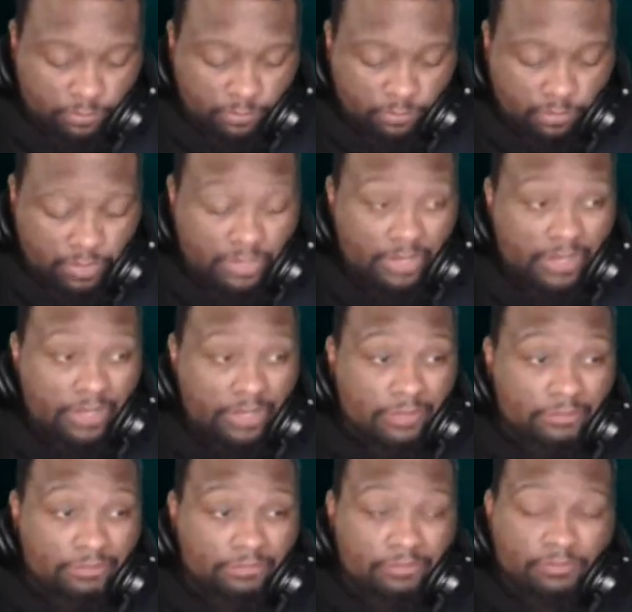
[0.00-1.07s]
but uh.
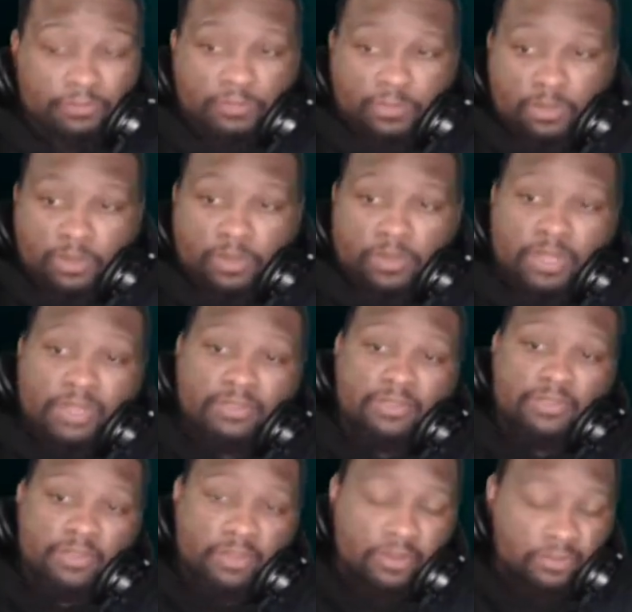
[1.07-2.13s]
That's the
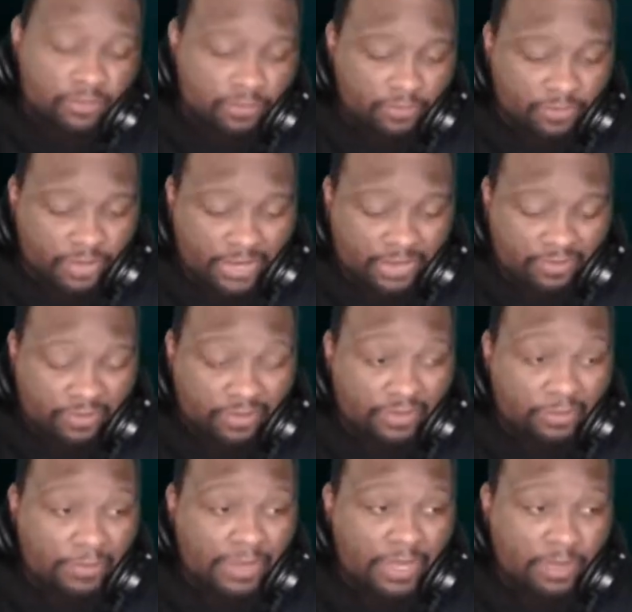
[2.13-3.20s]
song Two Shots is
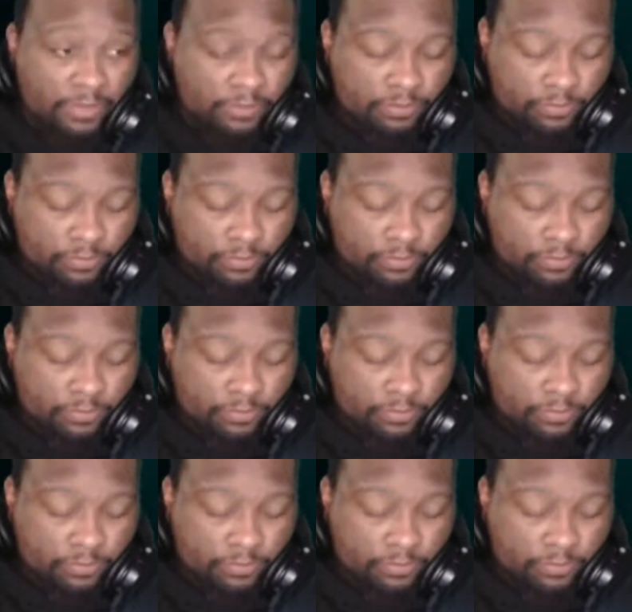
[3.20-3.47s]
about.